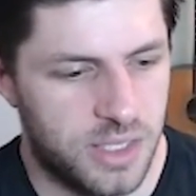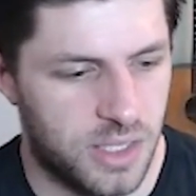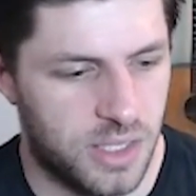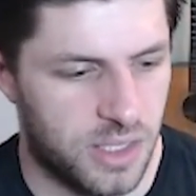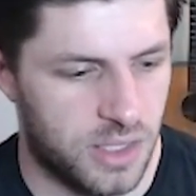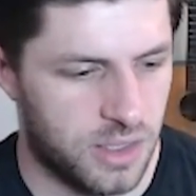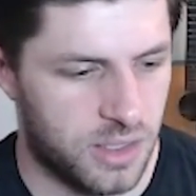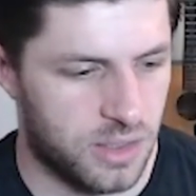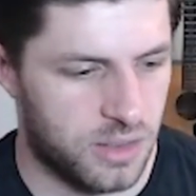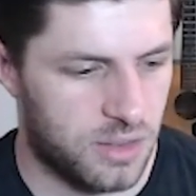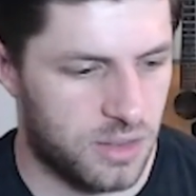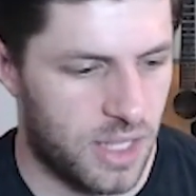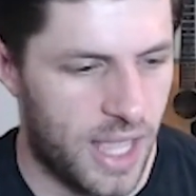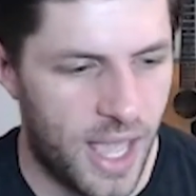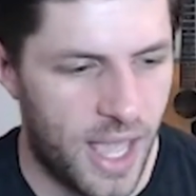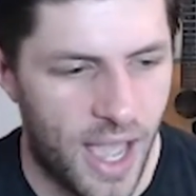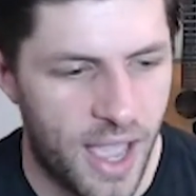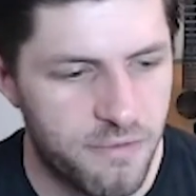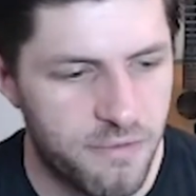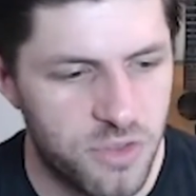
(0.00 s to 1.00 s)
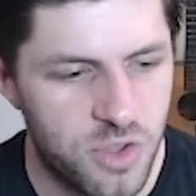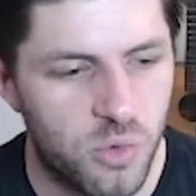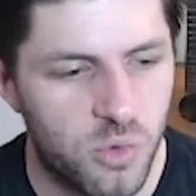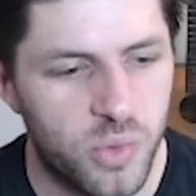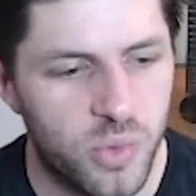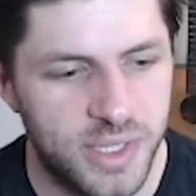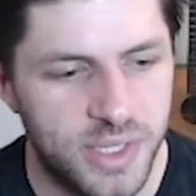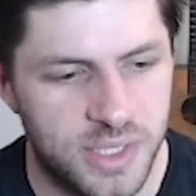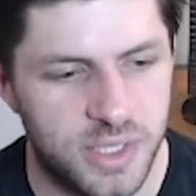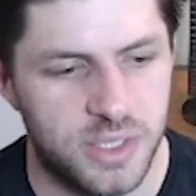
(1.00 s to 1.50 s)
I have no
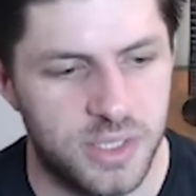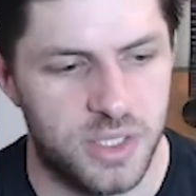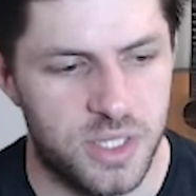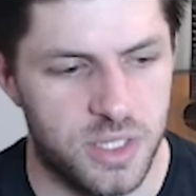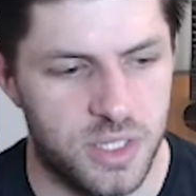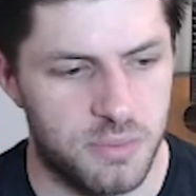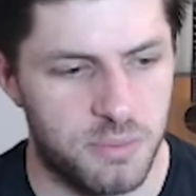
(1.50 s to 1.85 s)
reason to